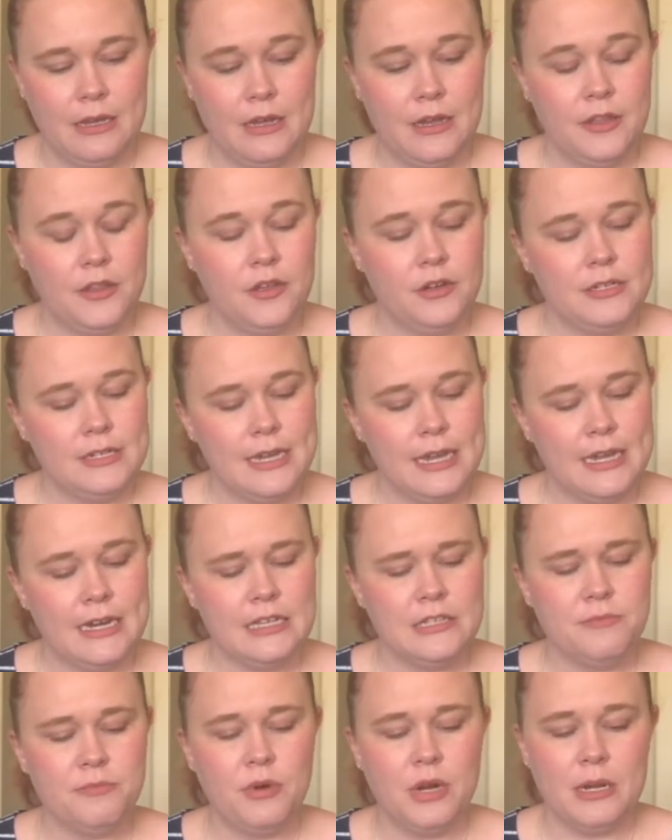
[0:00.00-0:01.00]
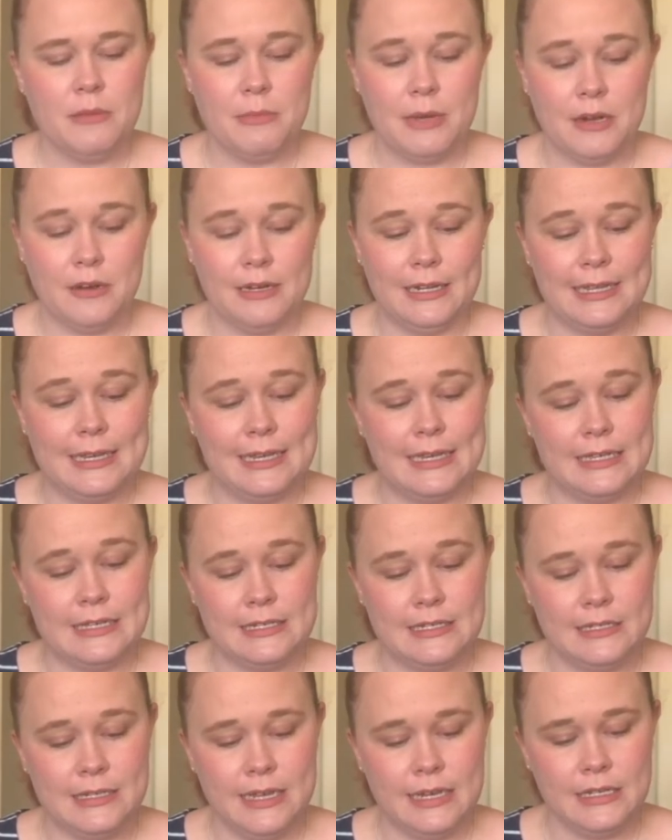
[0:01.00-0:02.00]
Their diet is primarily
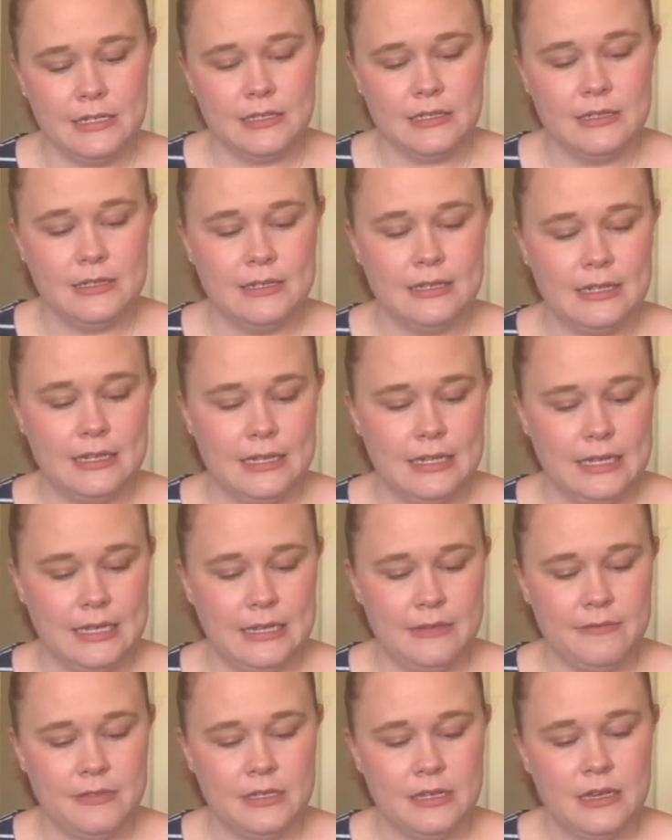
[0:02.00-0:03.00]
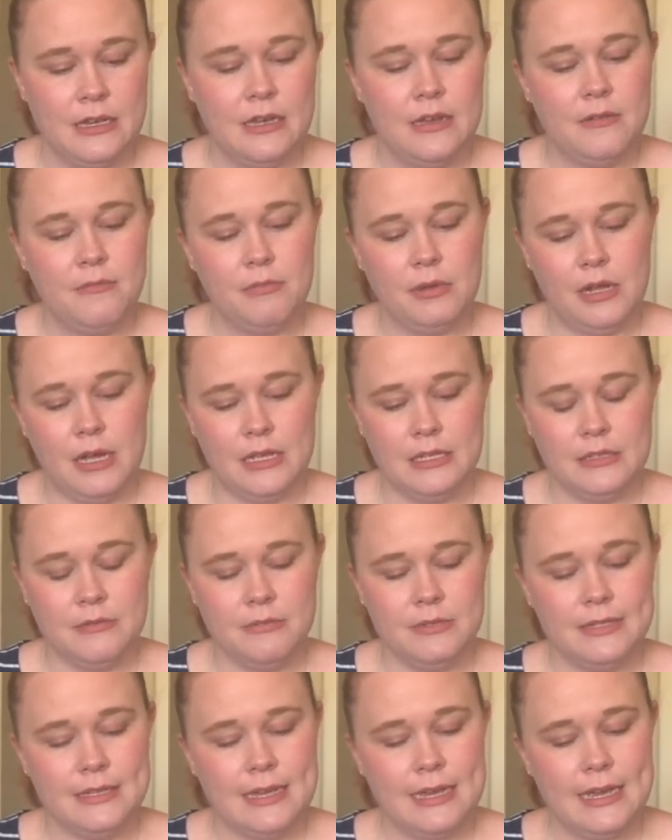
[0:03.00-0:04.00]
insects, leaves,
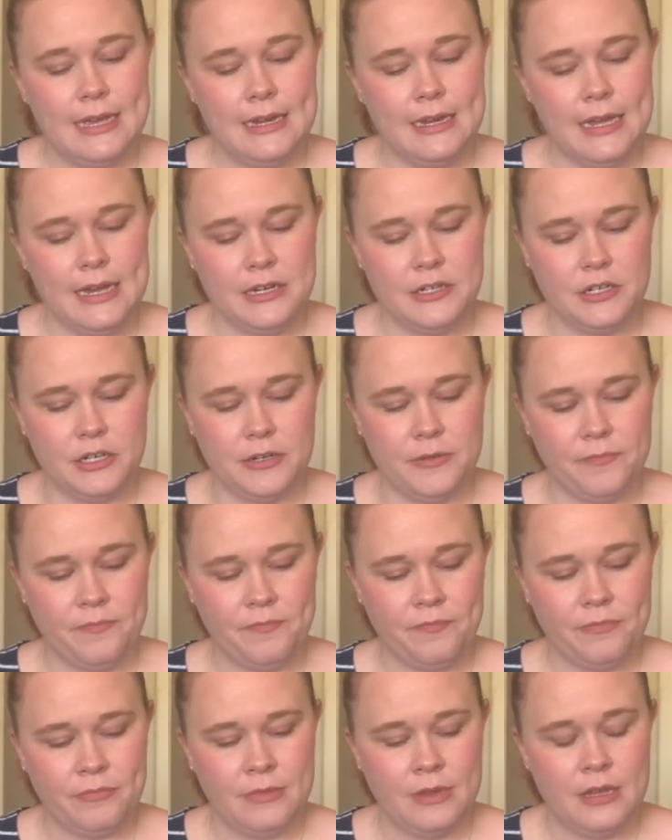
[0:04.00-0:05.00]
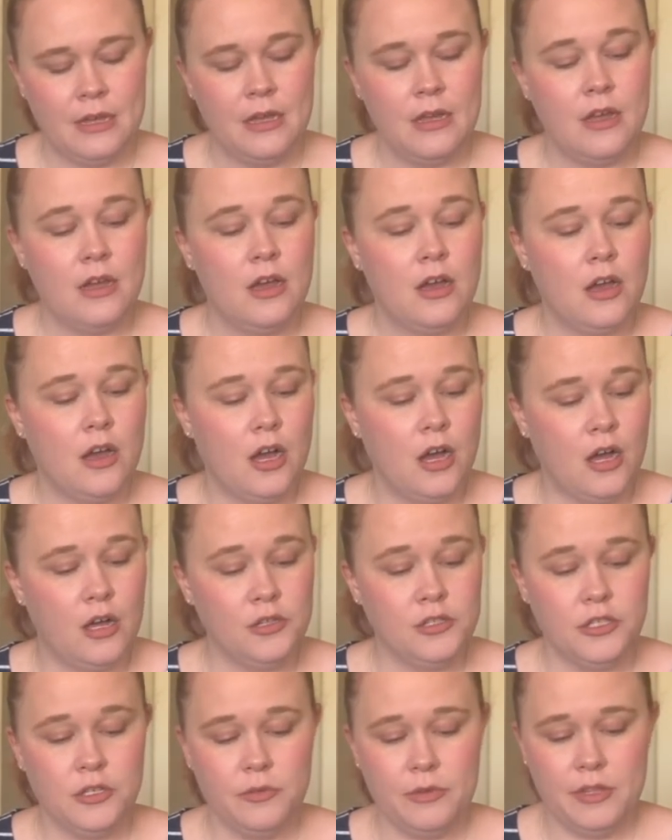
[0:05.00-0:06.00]
blossoms, and nectar.
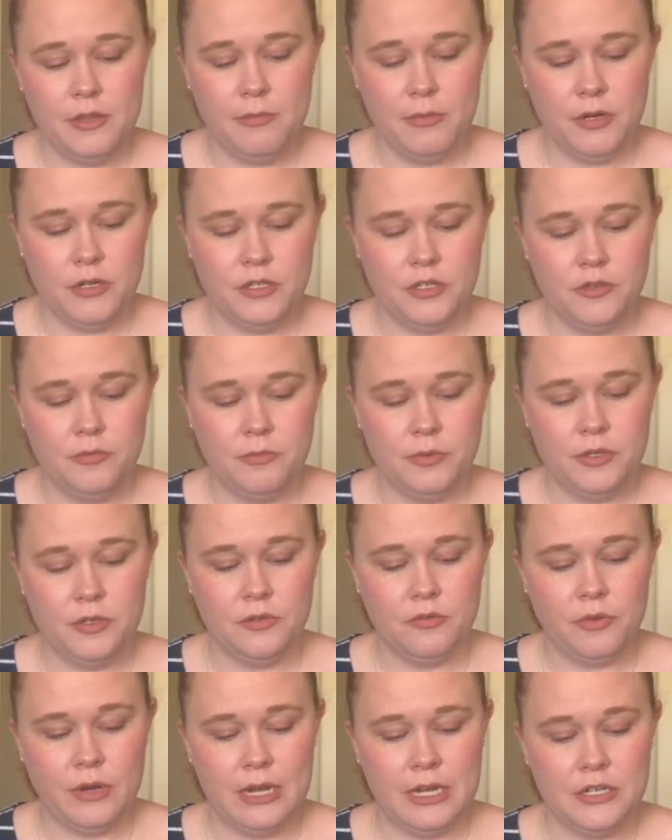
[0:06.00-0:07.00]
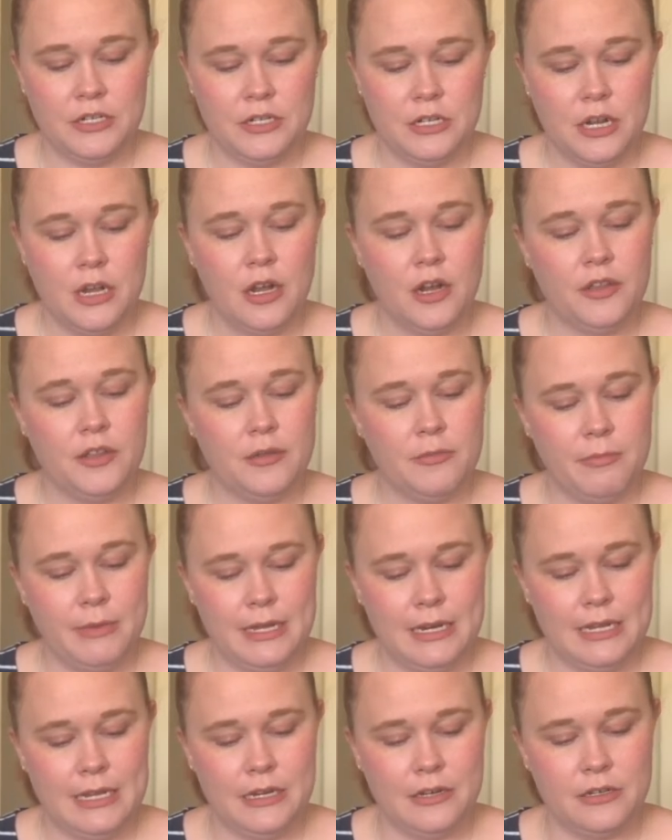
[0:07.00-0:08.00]
Also in the marsupial range are the
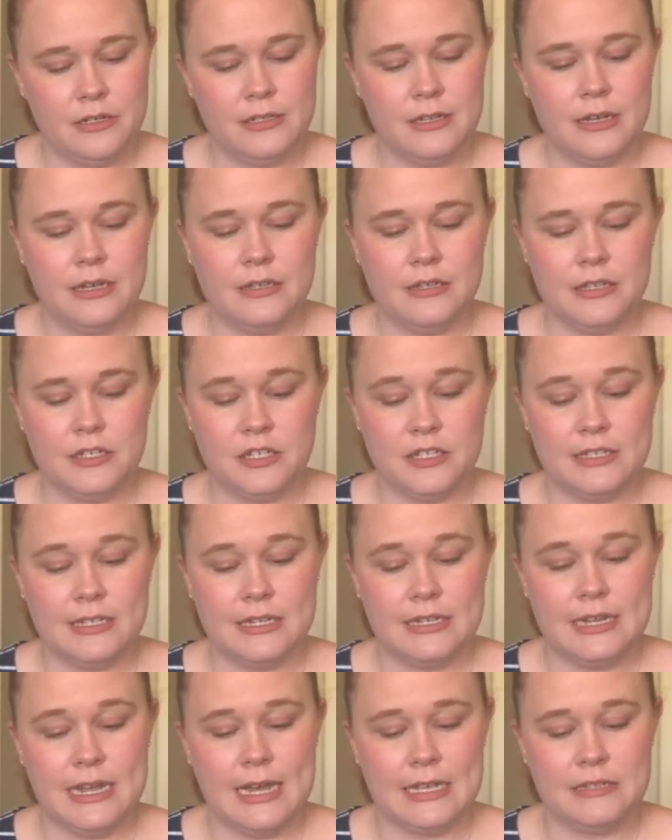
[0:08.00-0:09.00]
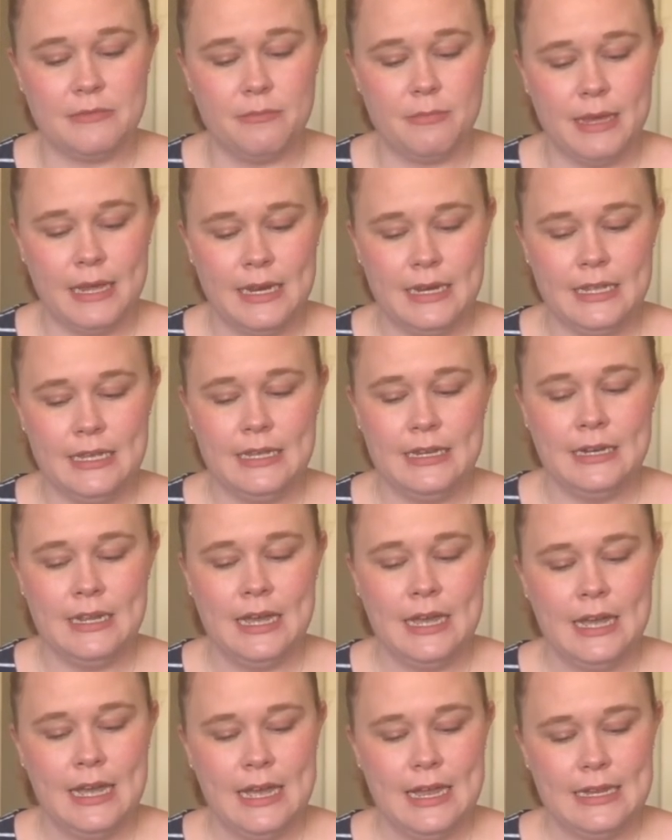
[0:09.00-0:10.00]
meat eaters such as the Tasmanian
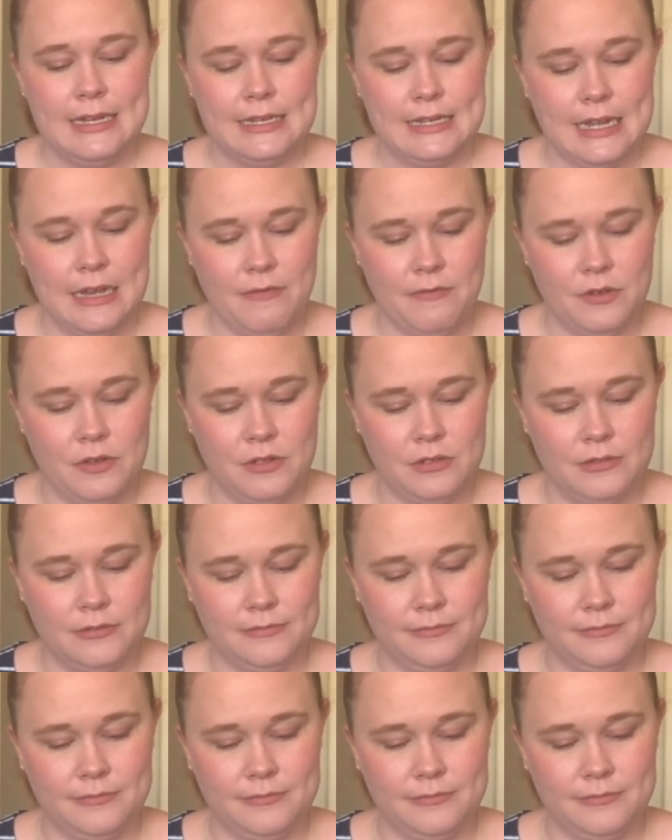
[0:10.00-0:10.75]
devil.